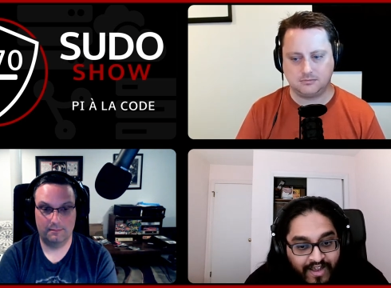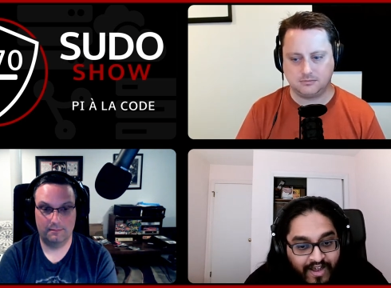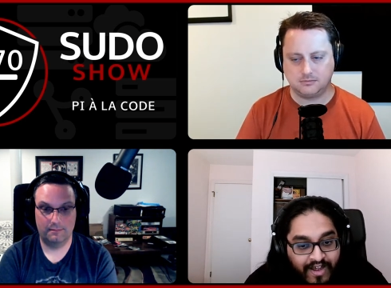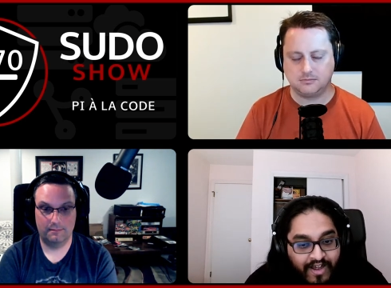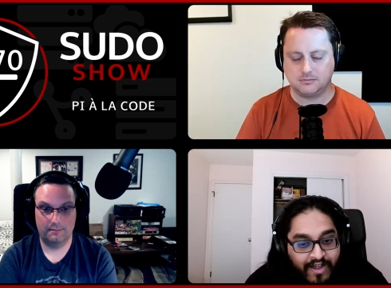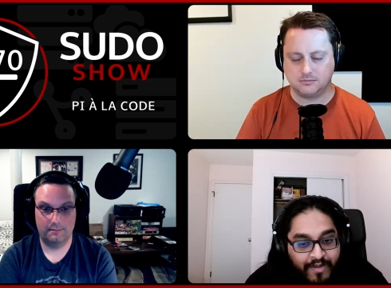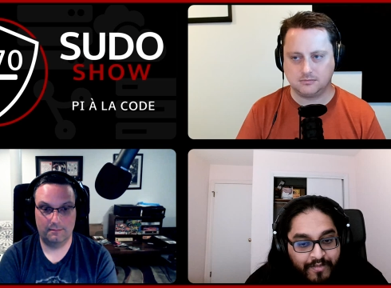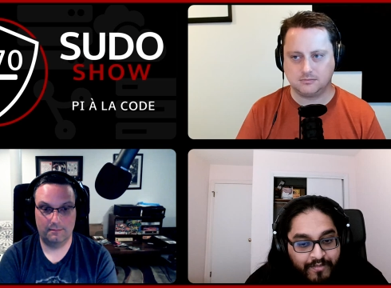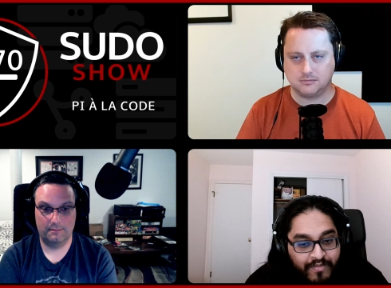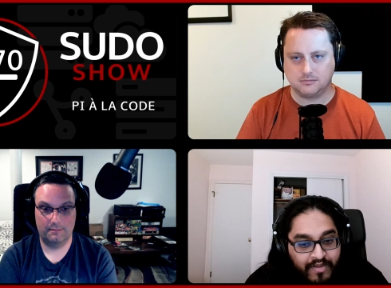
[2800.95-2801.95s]

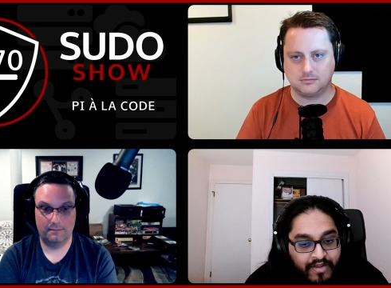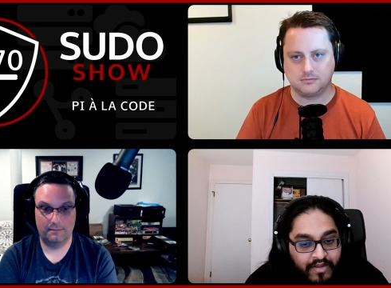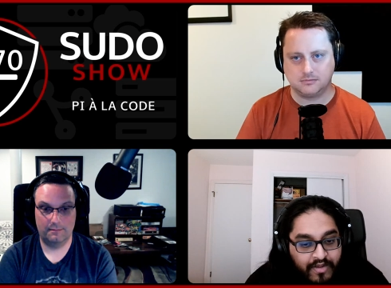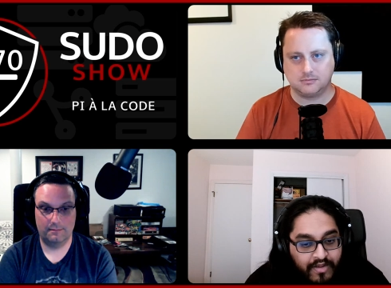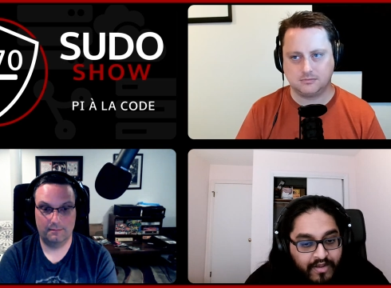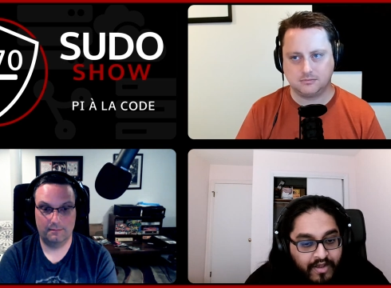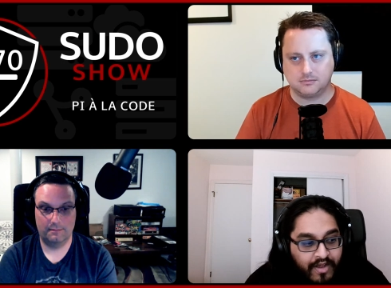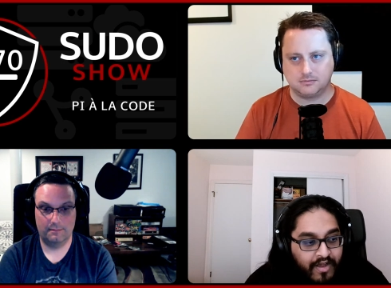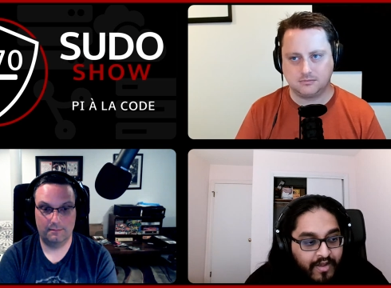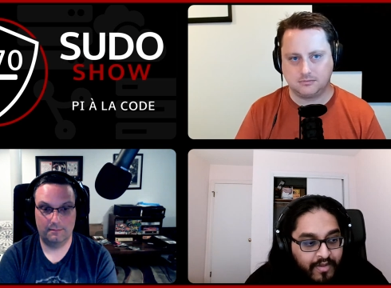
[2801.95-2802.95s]
Speaker 1: Uh,
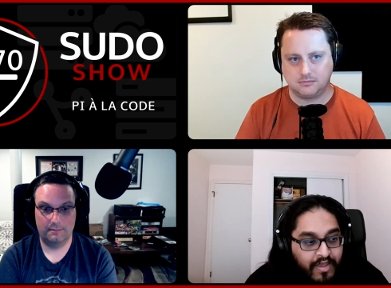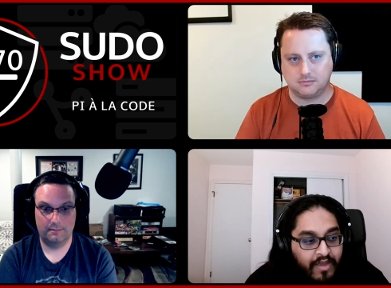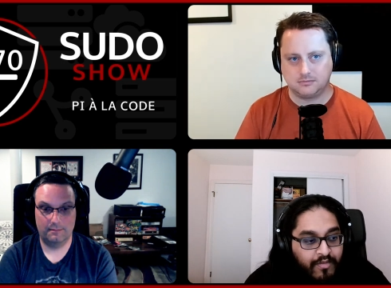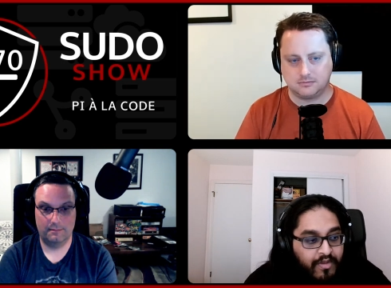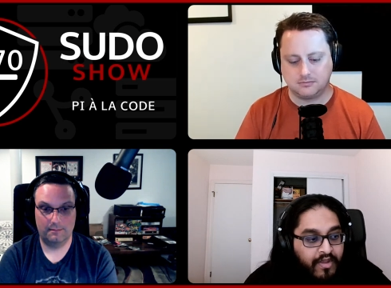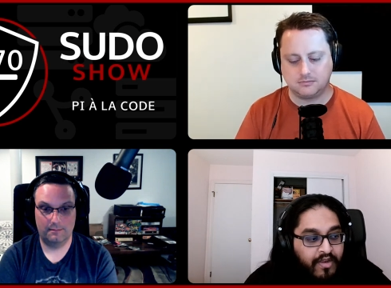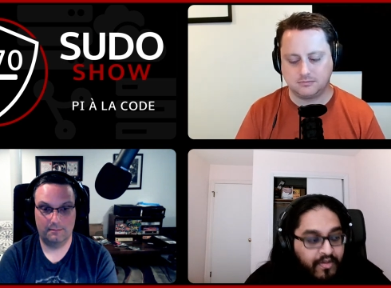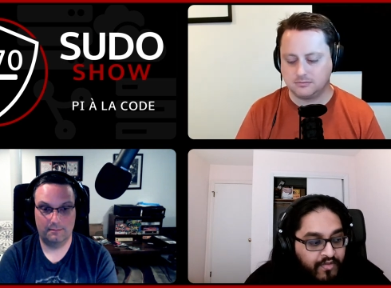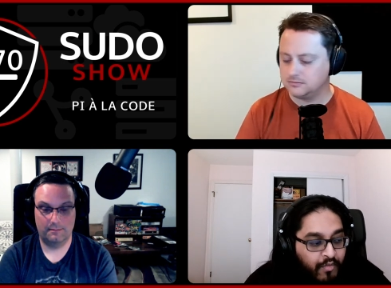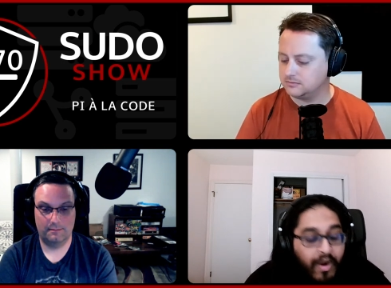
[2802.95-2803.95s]
uh, it, it
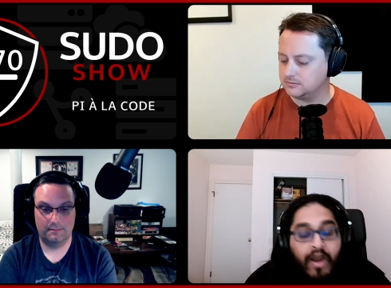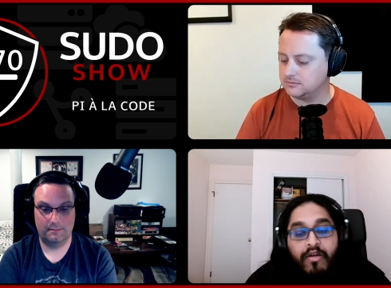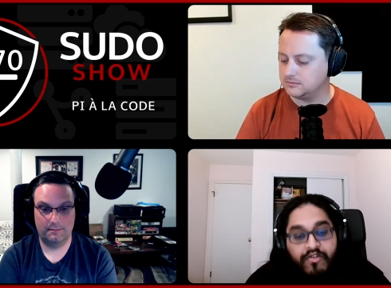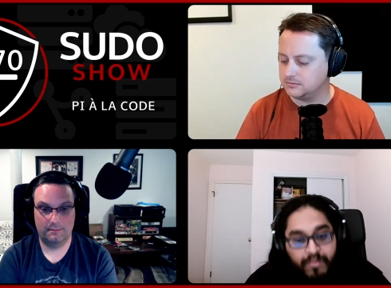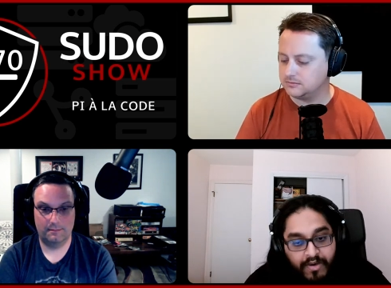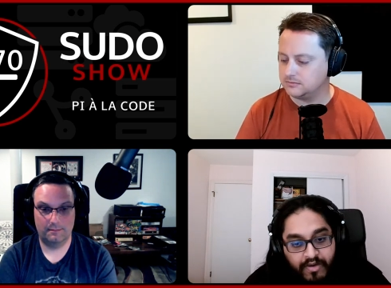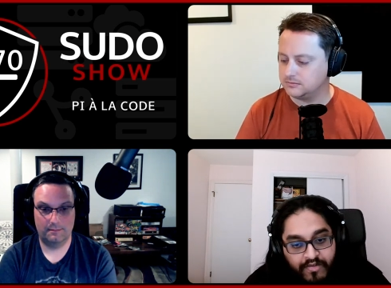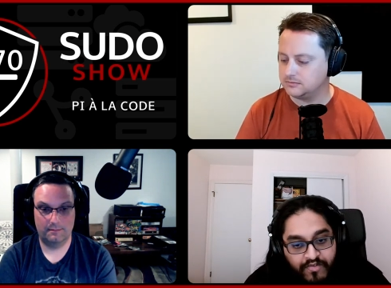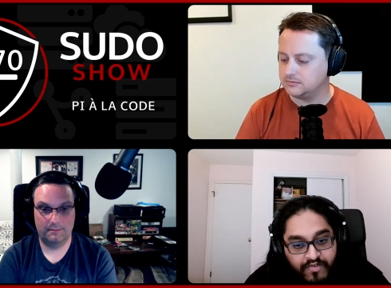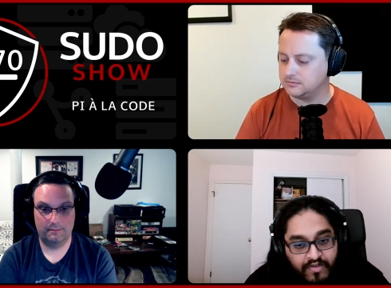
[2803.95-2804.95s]
is a rare
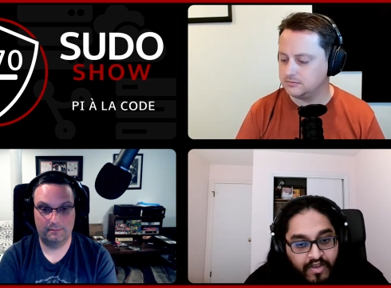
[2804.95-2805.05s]
experience.